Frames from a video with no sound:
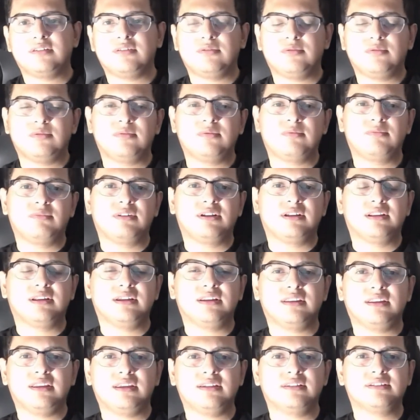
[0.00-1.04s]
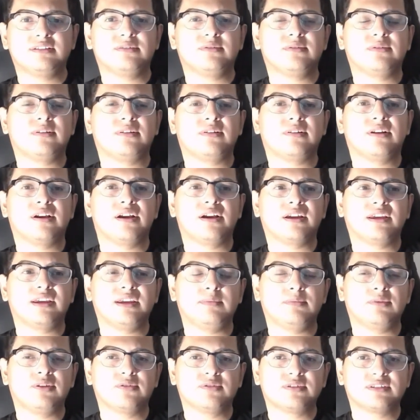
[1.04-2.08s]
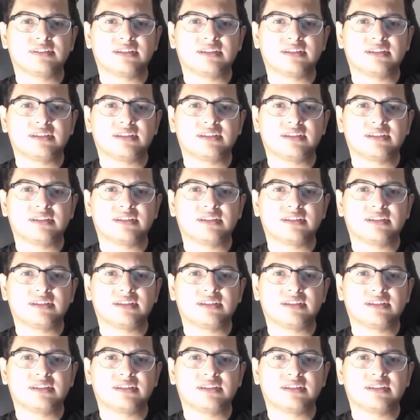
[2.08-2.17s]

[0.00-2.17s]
You really need to keep those